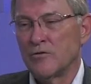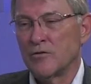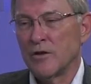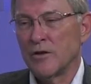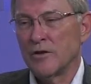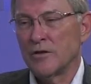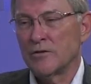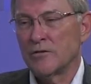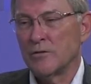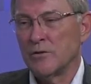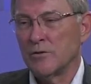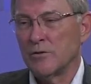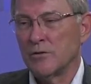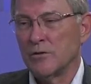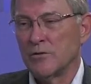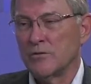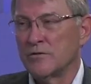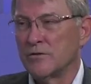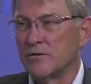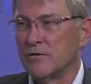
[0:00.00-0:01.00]
trial to a
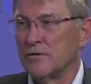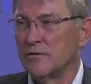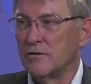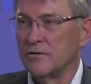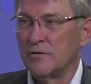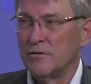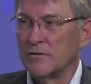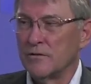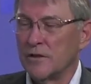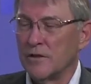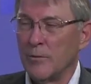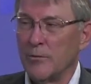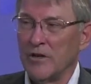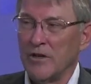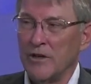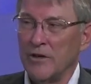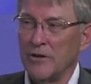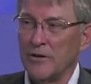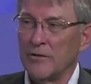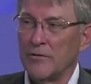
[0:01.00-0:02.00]
close in the coming
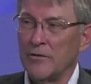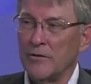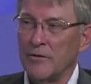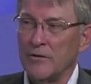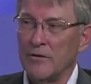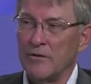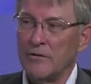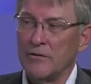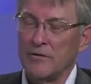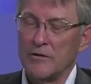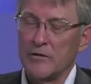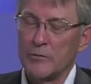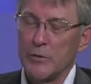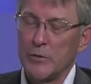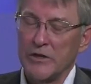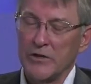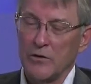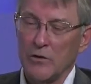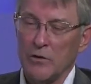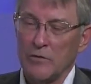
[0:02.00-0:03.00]
year,
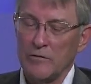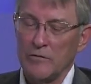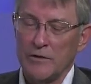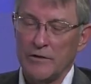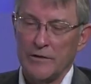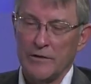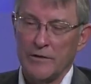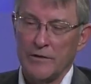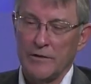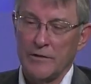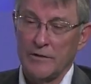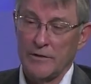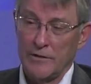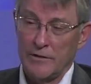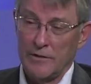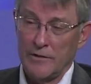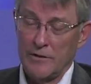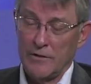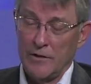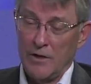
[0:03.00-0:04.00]
despite COVID,
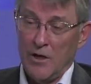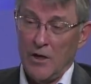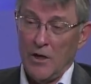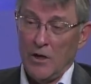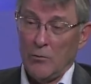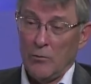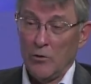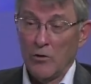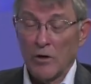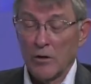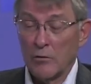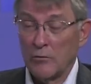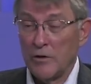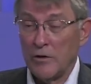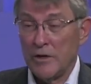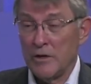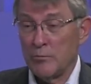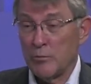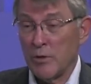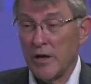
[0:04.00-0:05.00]
and we're
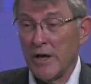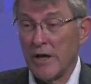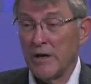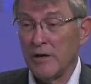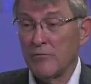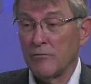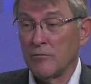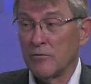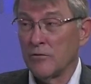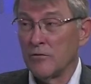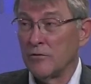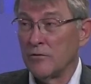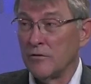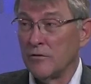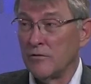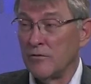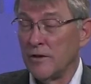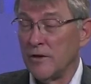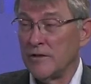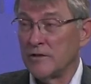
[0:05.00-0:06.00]
already planning for
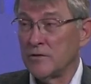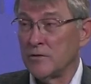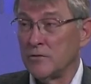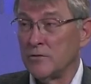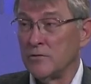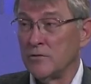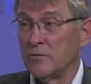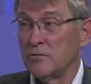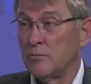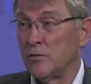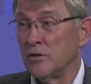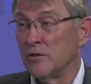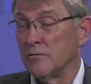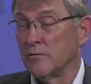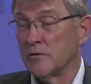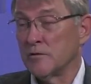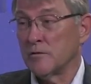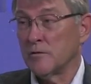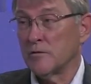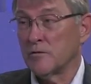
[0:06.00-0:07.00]
the phase 2
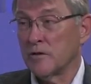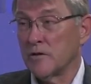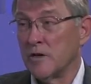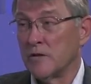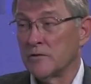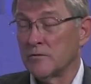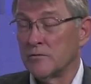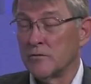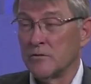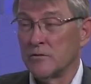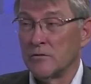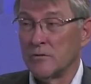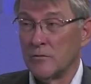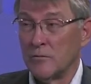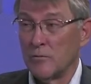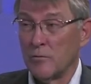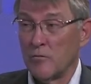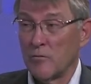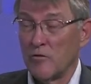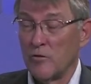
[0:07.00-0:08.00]
pivotal trials
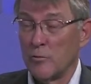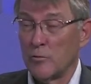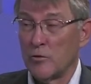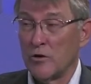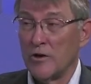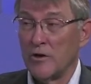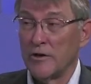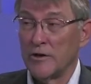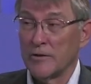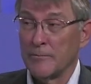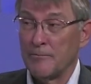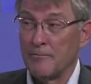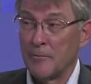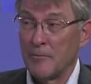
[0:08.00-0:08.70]
for the product.